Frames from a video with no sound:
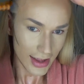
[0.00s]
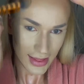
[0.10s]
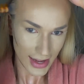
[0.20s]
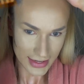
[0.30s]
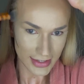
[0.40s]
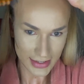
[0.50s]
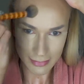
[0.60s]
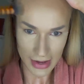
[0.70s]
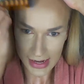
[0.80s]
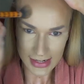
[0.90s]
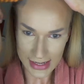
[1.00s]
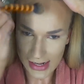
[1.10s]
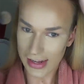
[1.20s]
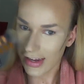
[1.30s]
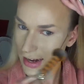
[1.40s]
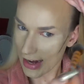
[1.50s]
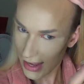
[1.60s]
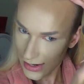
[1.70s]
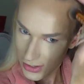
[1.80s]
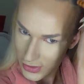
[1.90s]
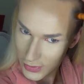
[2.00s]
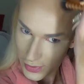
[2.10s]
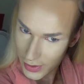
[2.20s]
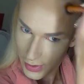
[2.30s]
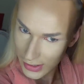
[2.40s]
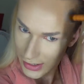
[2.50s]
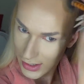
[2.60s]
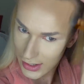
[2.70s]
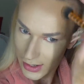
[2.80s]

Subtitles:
that just makes it look natural.